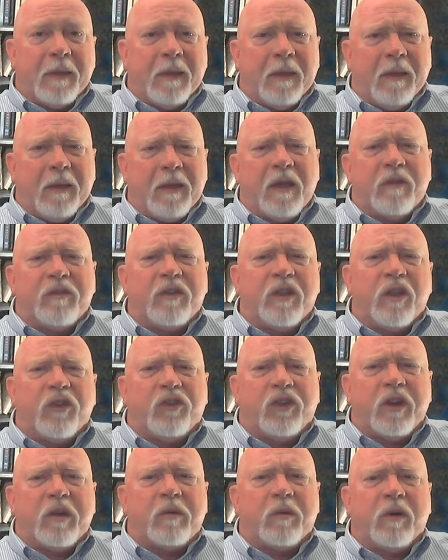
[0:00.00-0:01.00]
Given the
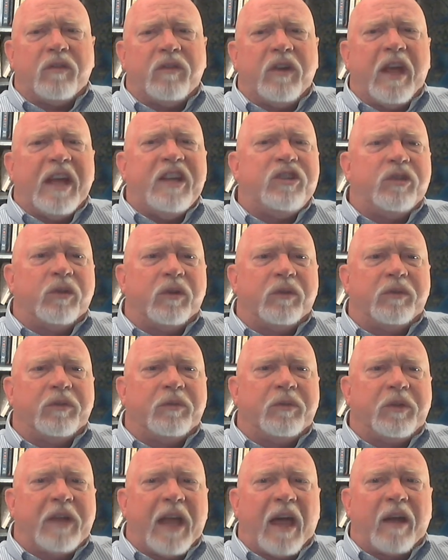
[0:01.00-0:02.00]
secretive nature of
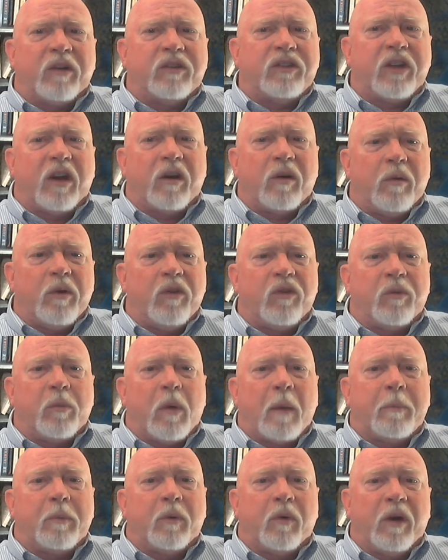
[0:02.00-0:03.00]
counterterrorism
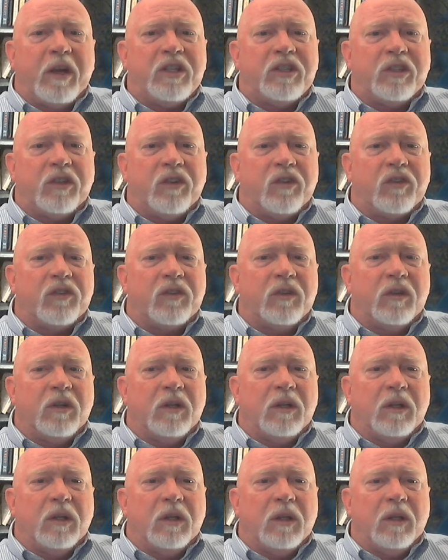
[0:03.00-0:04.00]
operations,
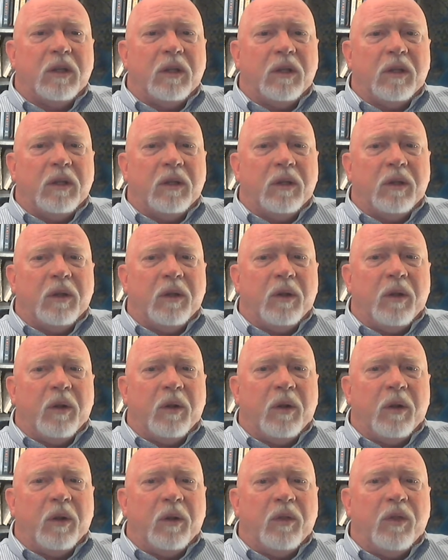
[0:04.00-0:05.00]

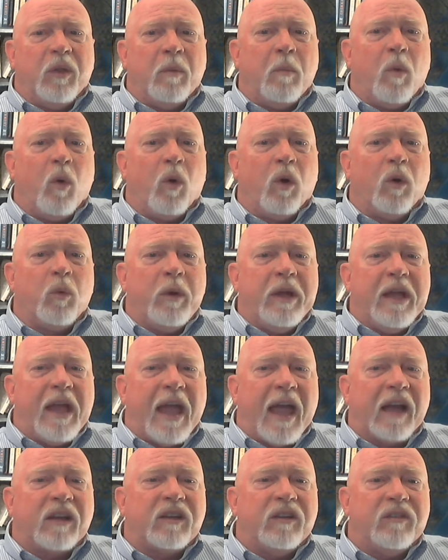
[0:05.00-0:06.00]
the more we
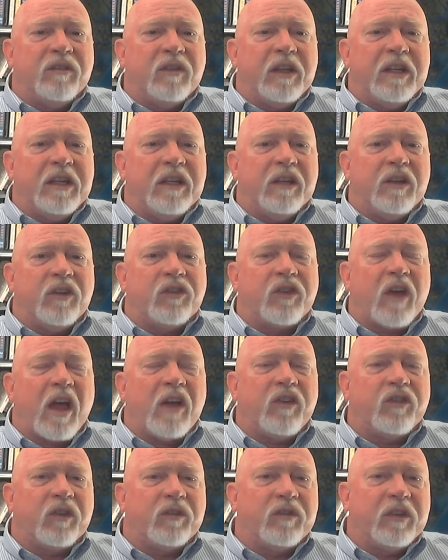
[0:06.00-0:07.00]
actively and
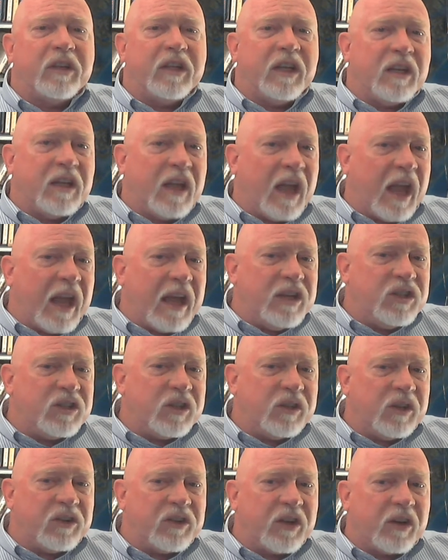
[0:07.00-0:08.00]
decisively engage in
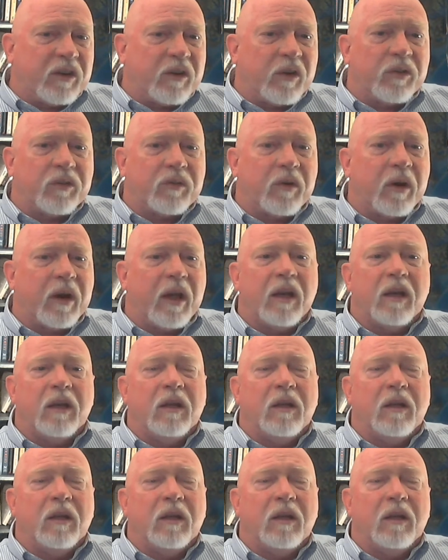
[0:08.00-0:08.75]
the terror threat,